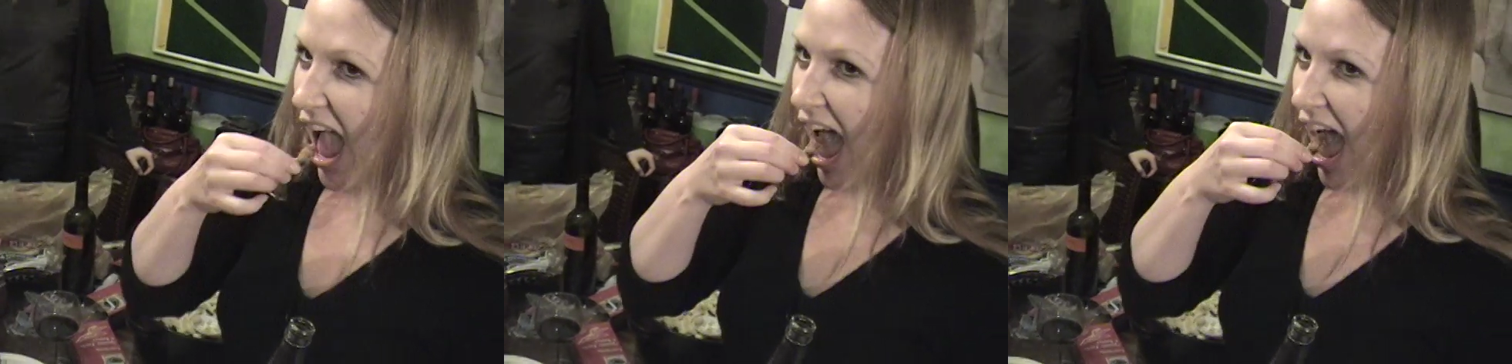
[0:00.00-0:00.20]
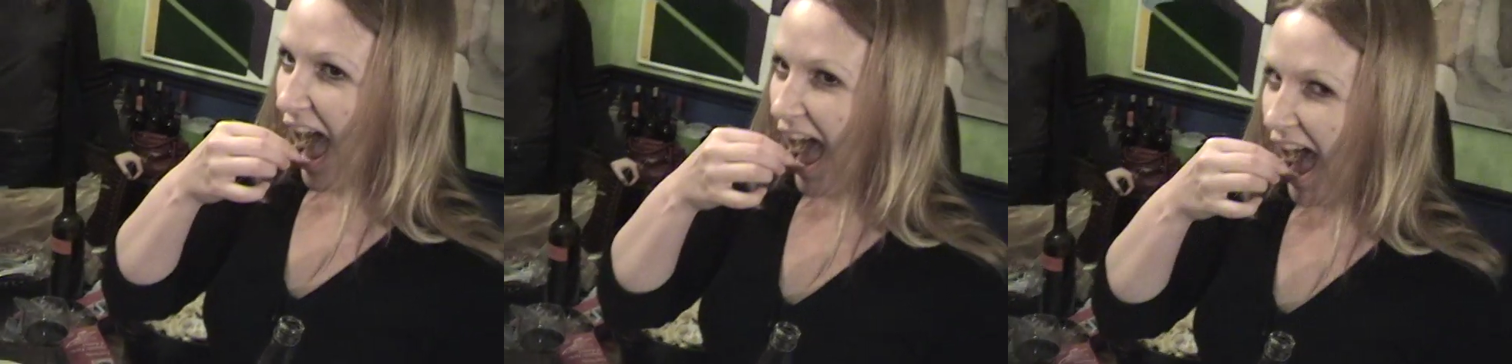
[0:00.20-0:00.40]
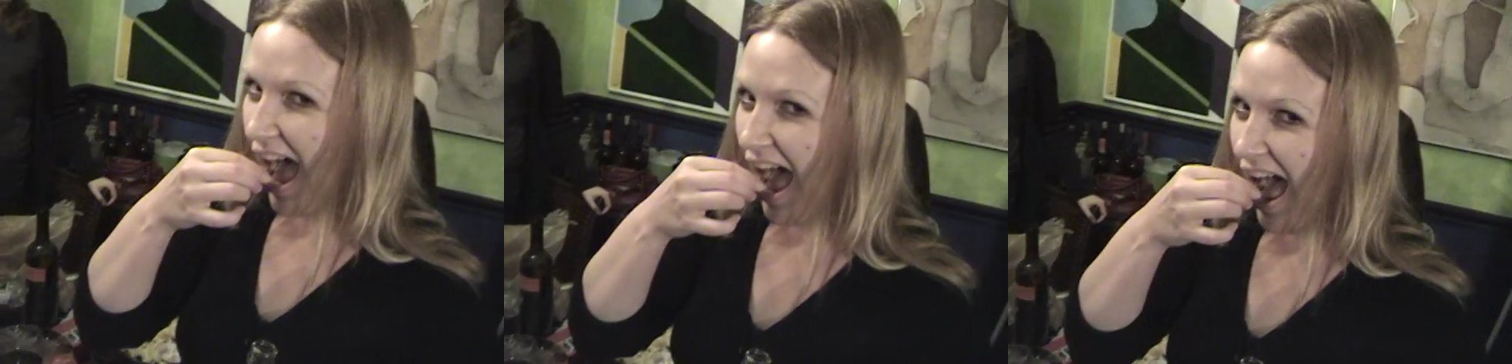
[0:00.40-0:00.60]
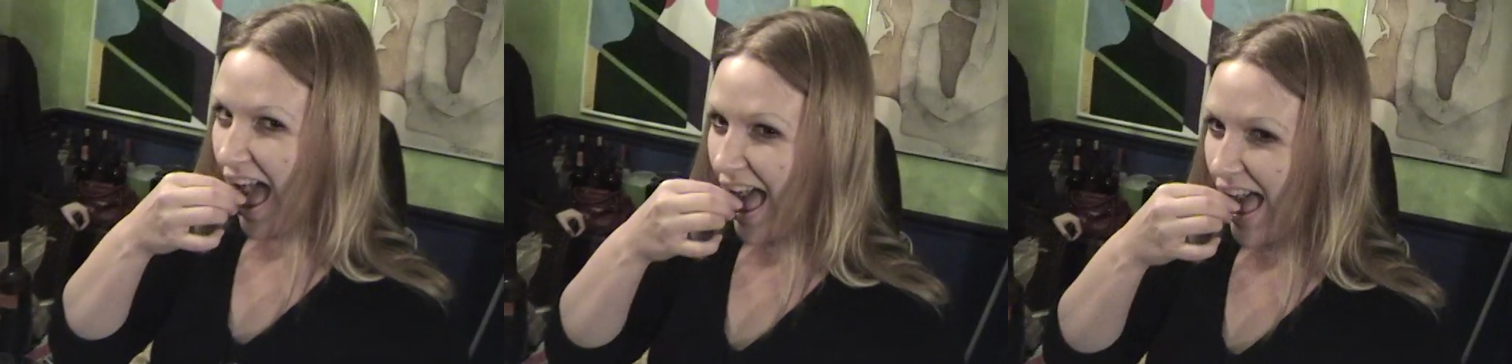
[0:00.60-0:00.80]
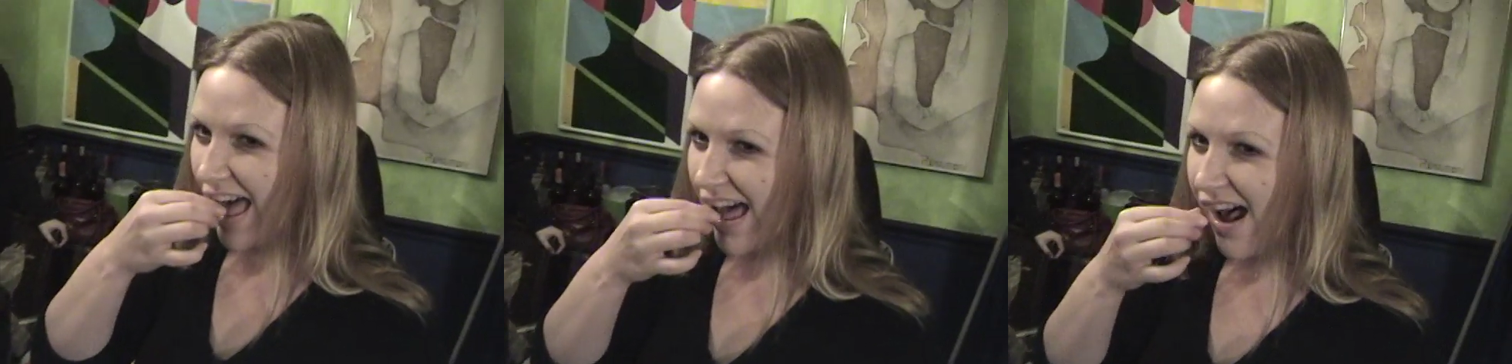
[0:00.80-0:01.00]
I think I'm gonna.
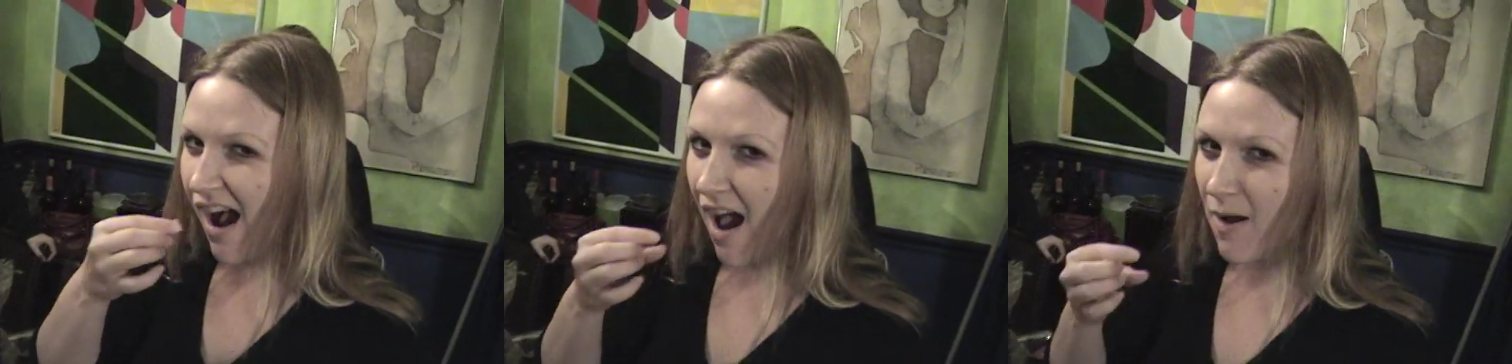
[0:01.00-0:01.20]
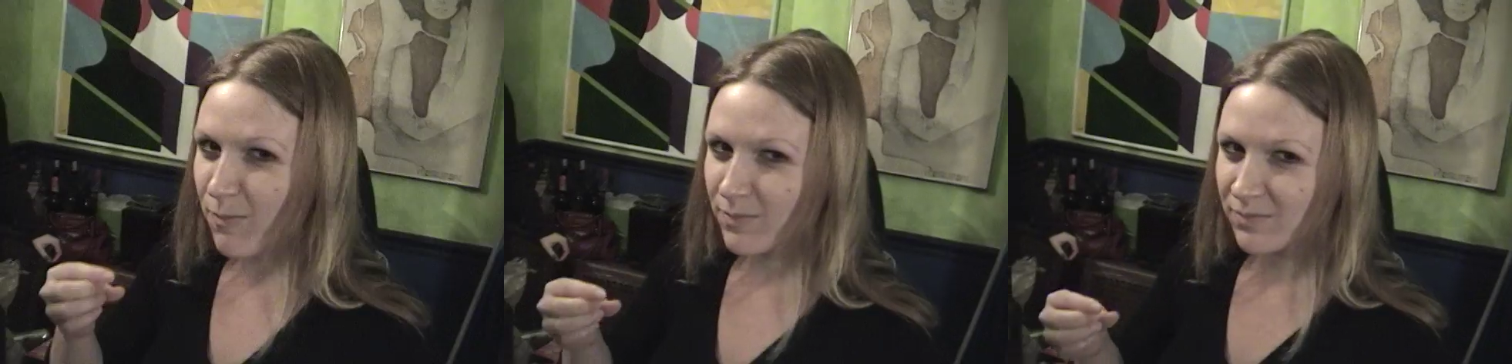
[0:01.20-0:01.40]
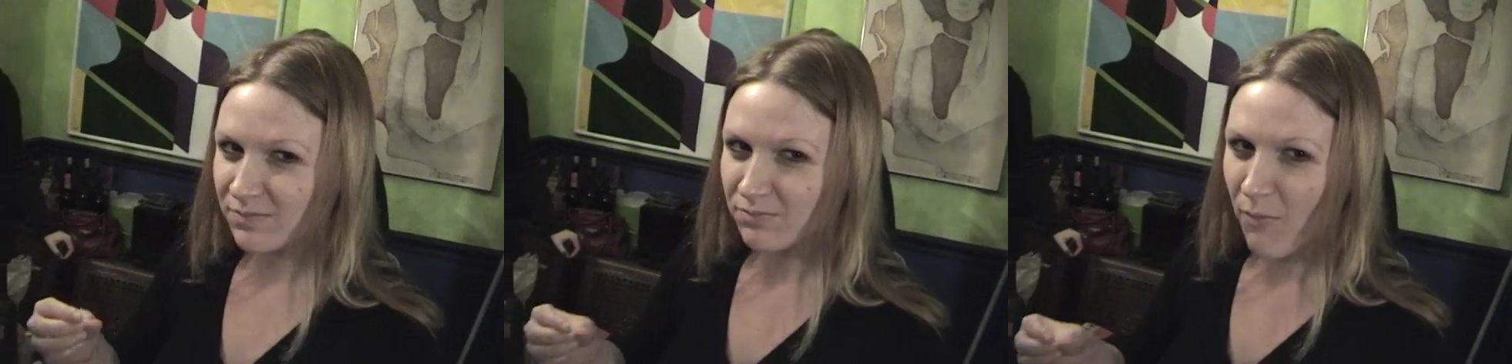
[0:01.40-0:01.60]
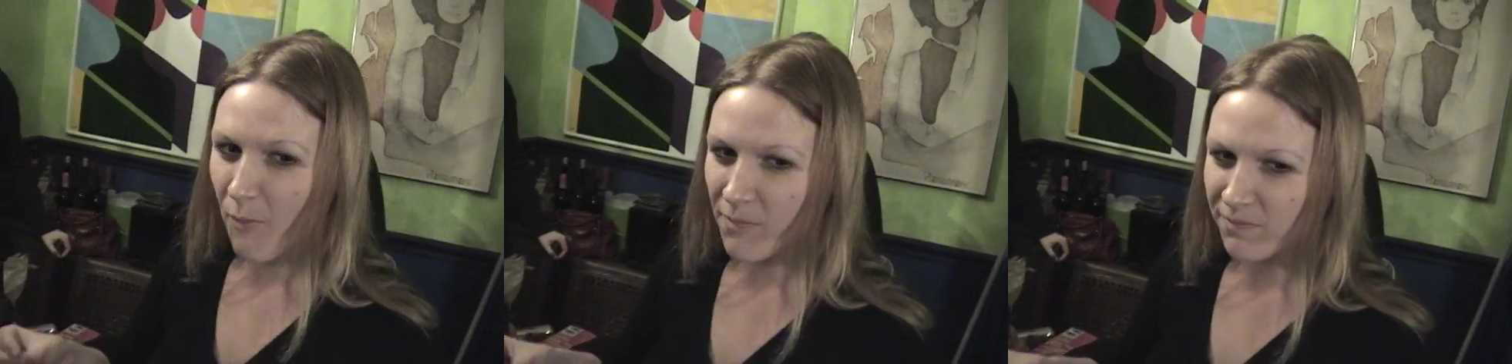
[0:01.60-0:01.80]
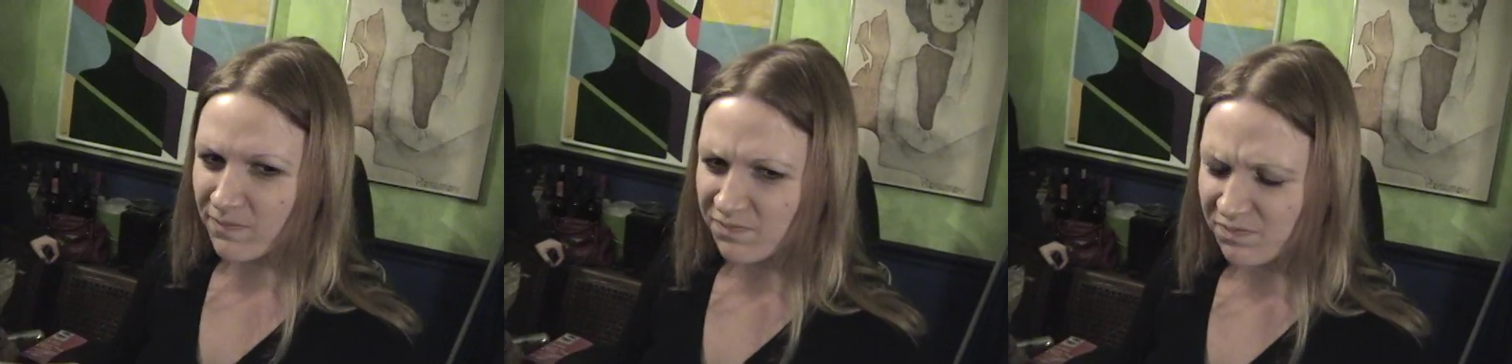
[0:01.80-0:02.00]
Darcy had the first
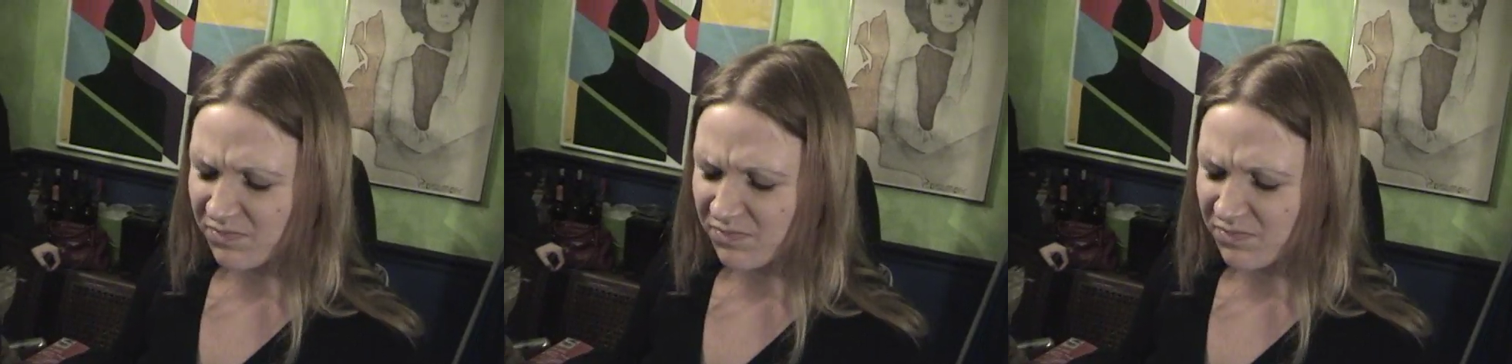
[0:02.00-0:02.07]
one.